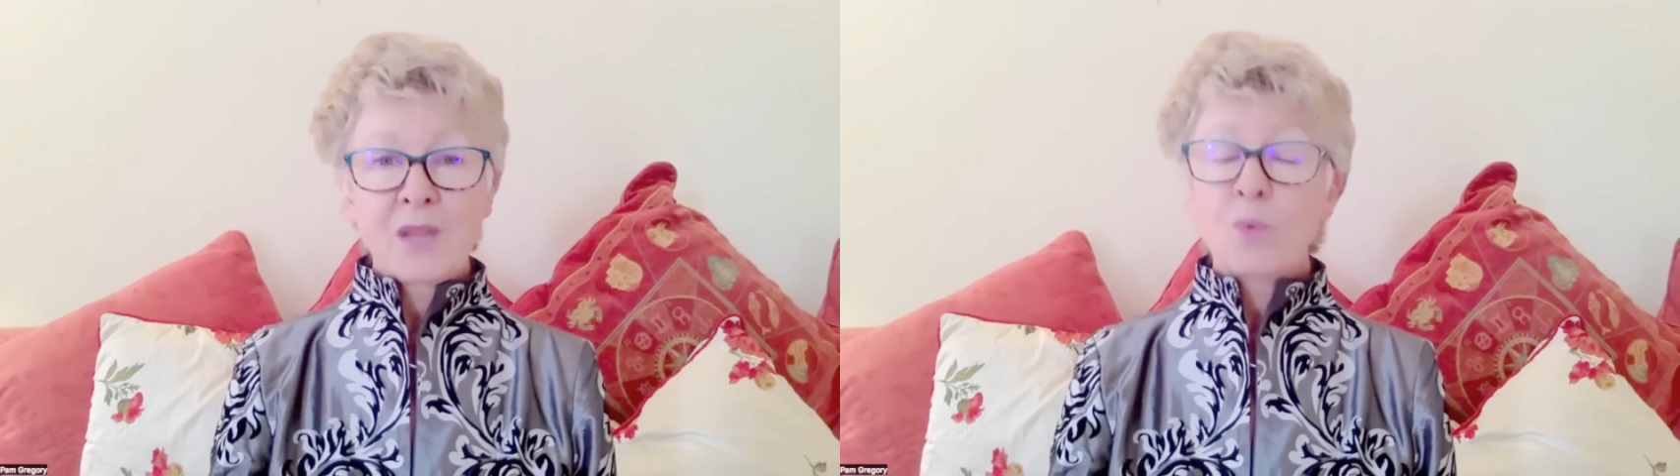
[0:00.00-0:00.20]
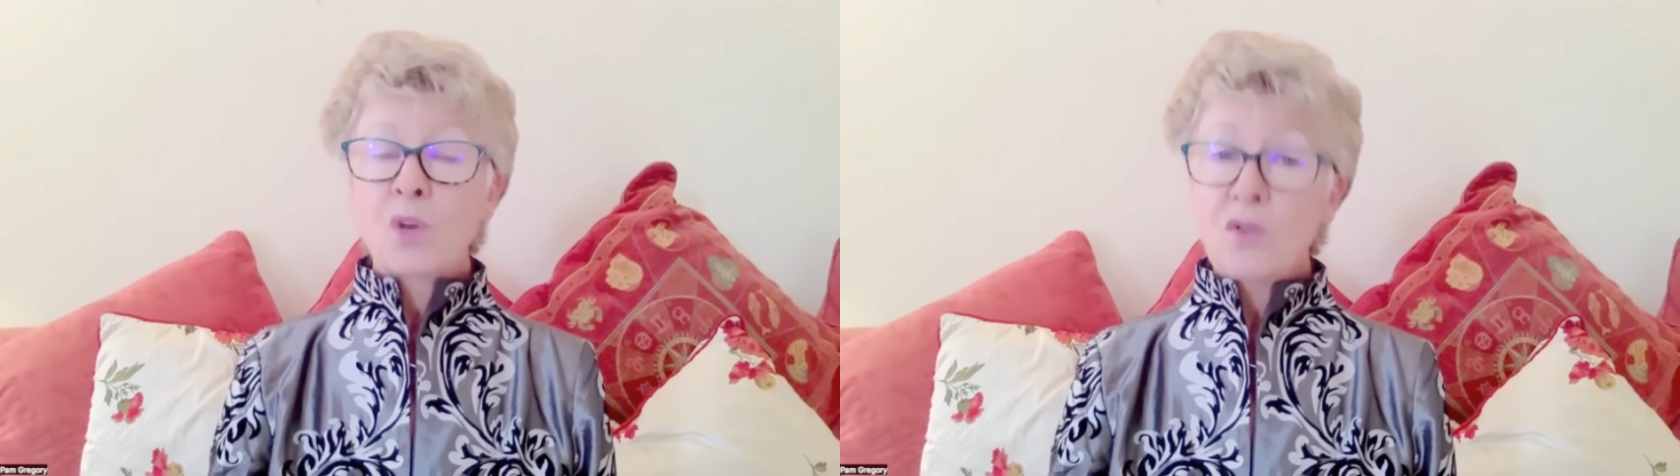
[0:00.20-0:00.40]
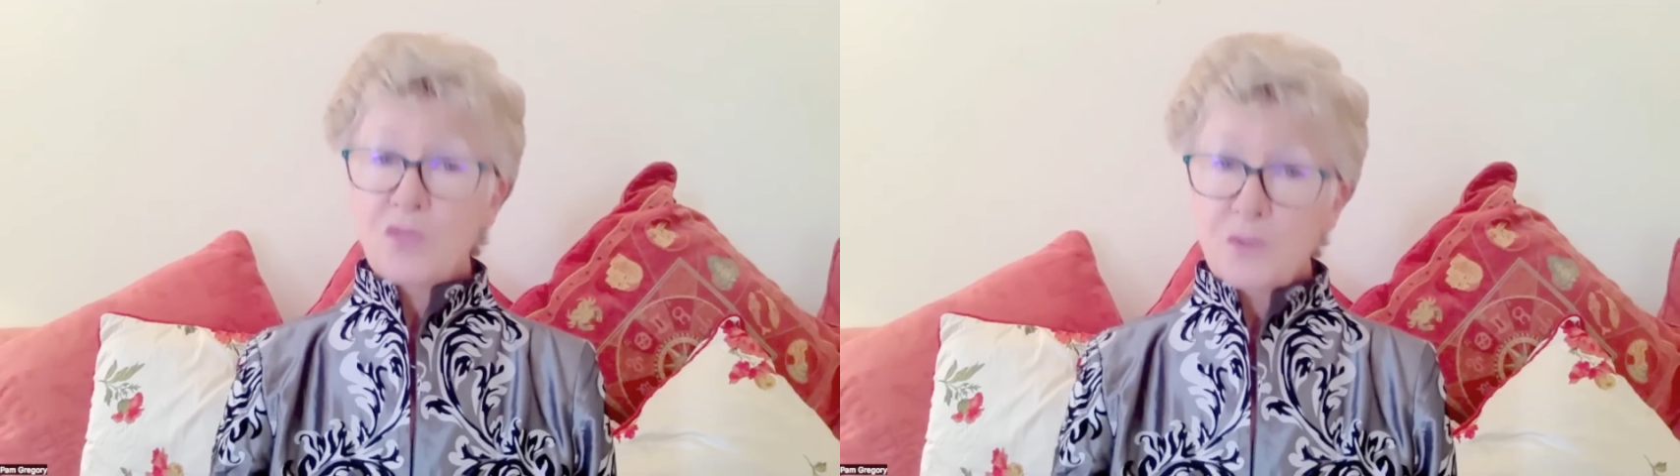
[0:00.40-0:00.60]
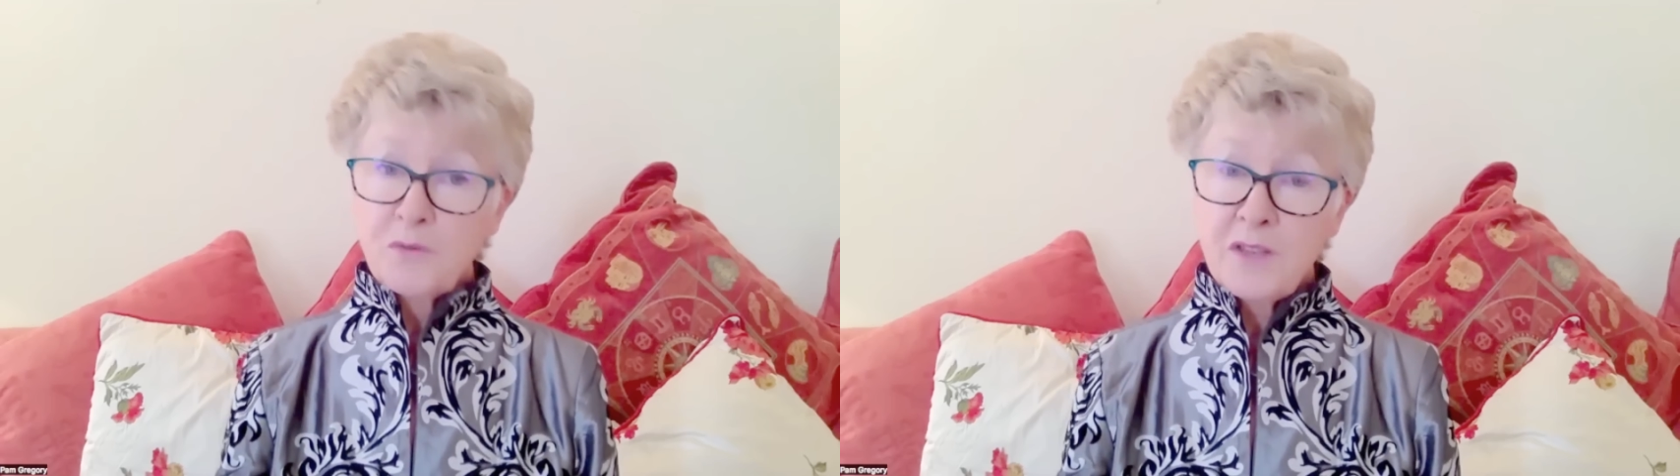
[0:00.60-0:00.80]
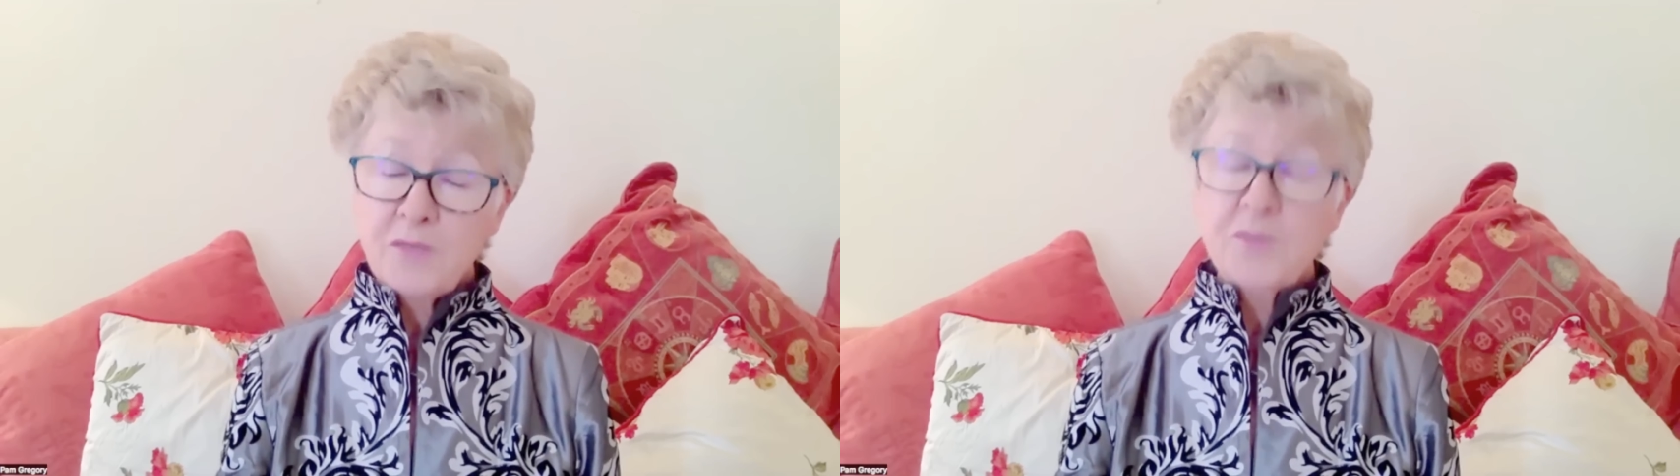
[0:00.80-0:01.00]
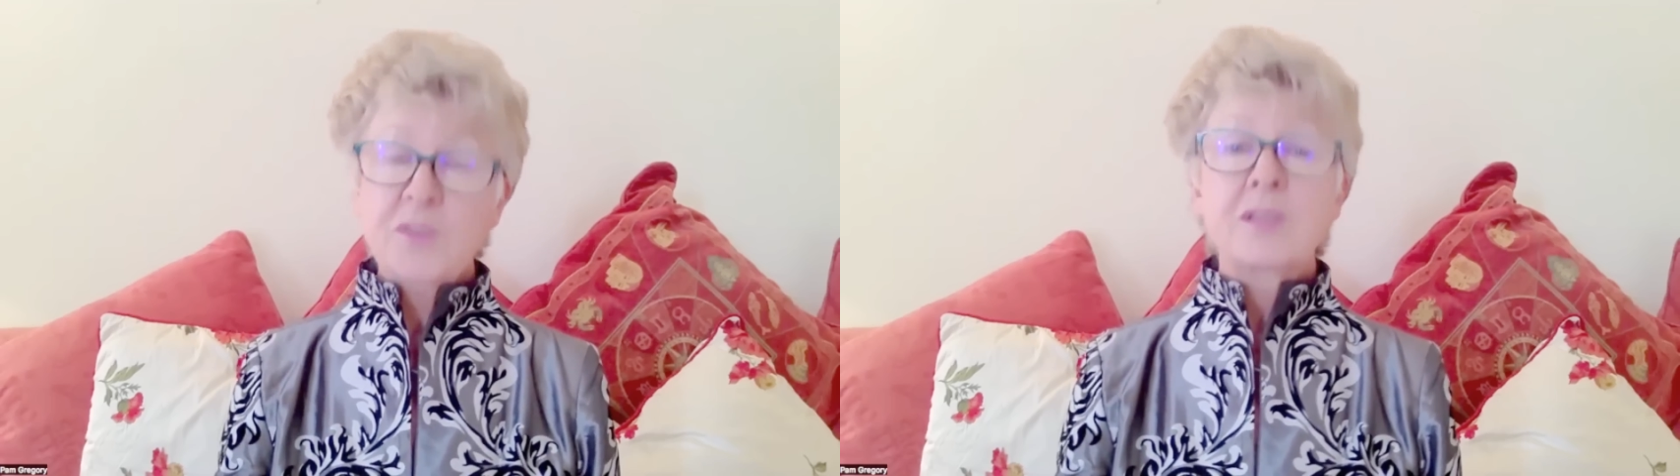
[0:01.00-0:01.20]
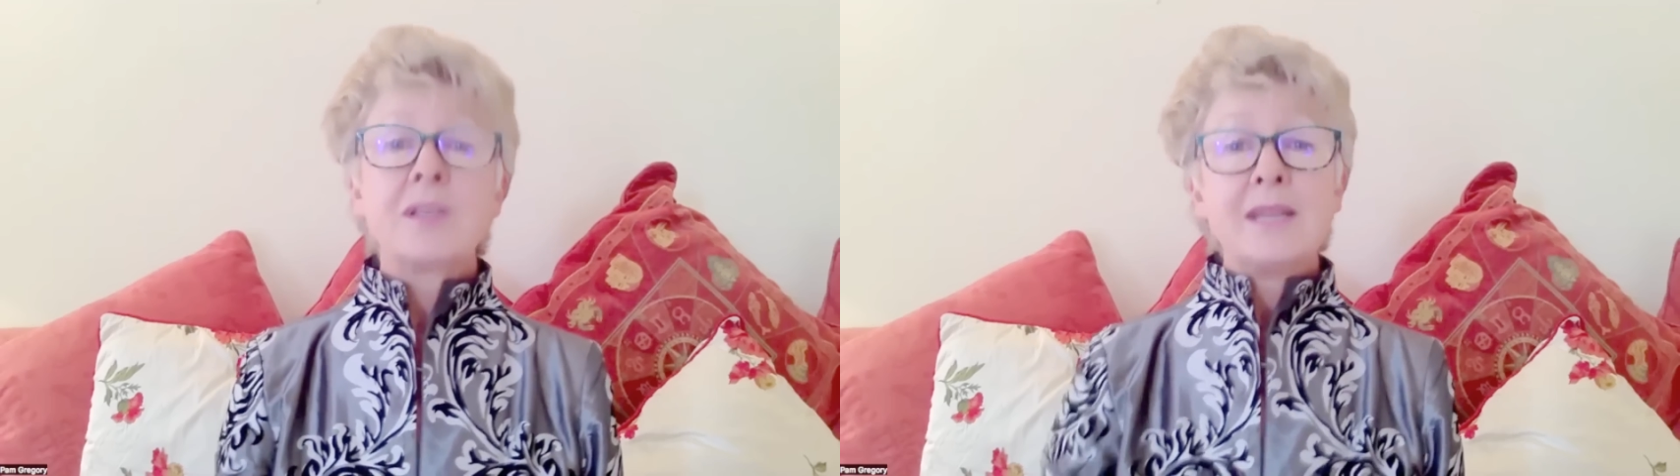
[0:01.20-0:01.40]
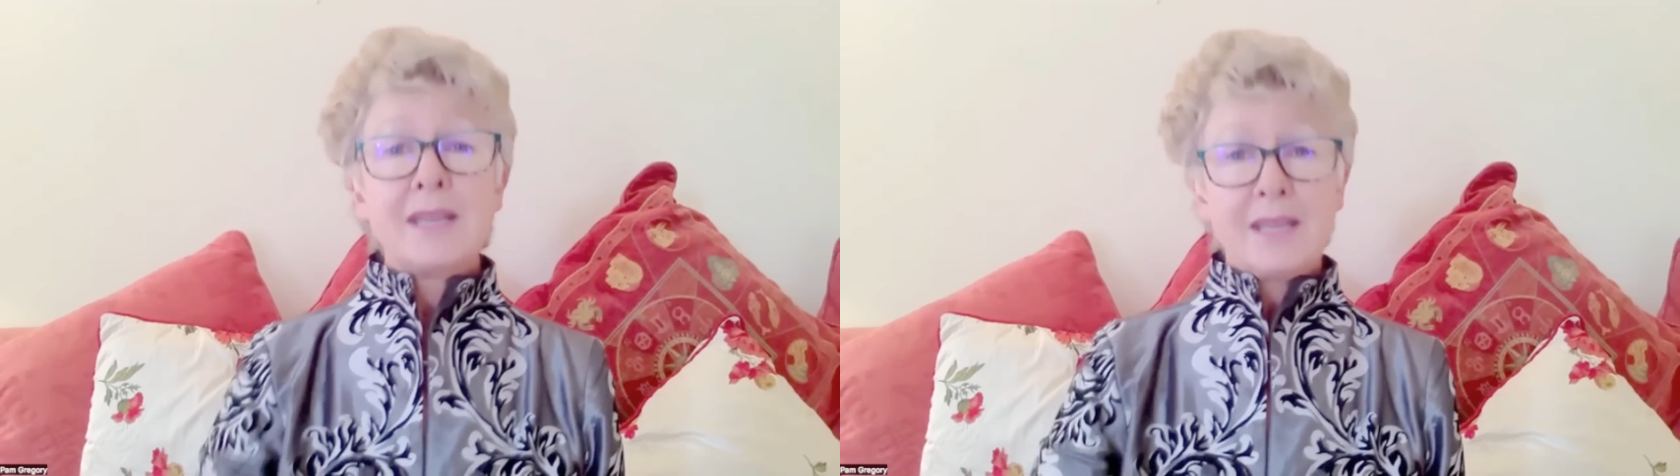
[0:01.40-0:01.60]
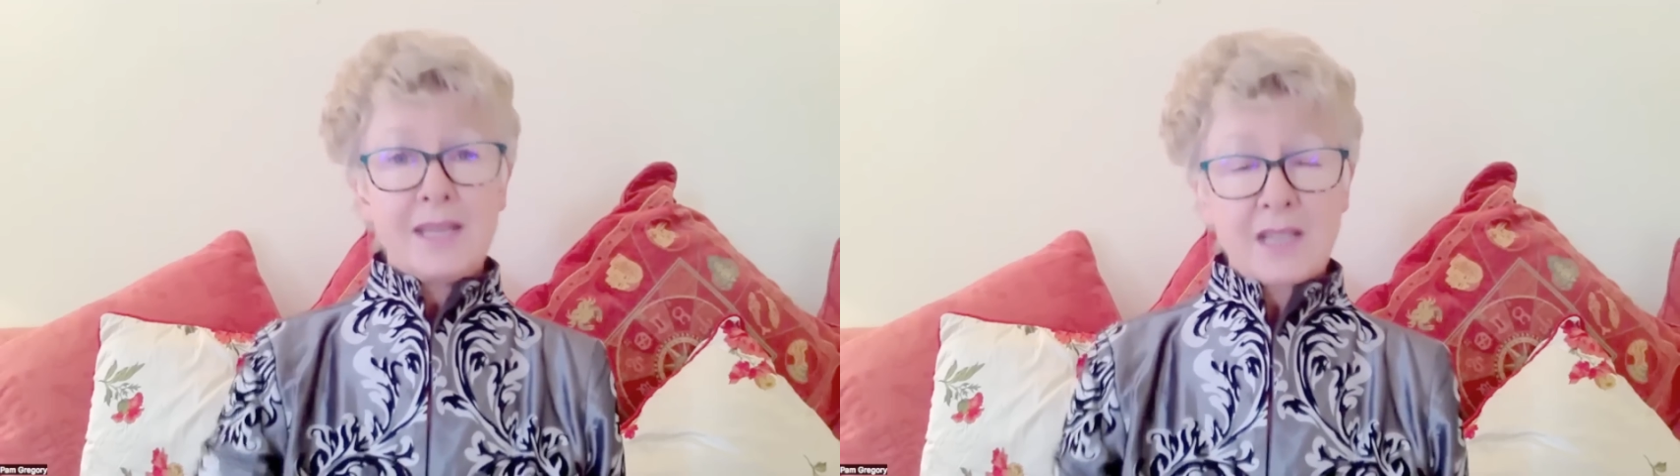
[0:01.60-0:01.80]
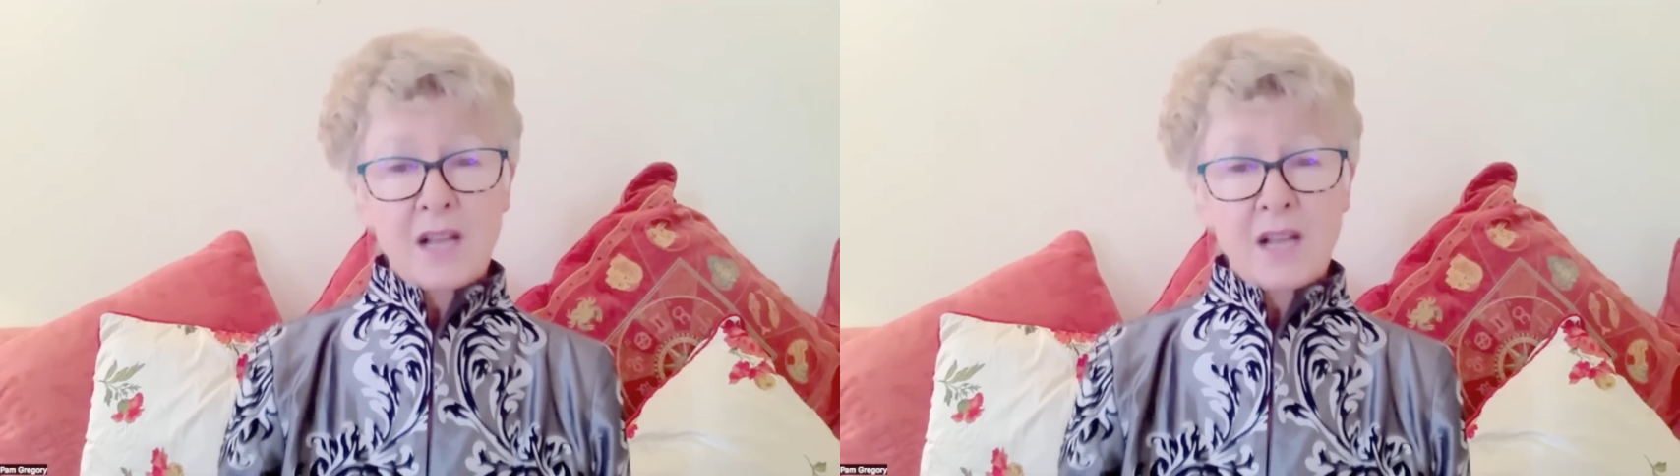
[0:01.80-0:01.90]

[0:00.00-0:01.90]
Well, on the 5th, it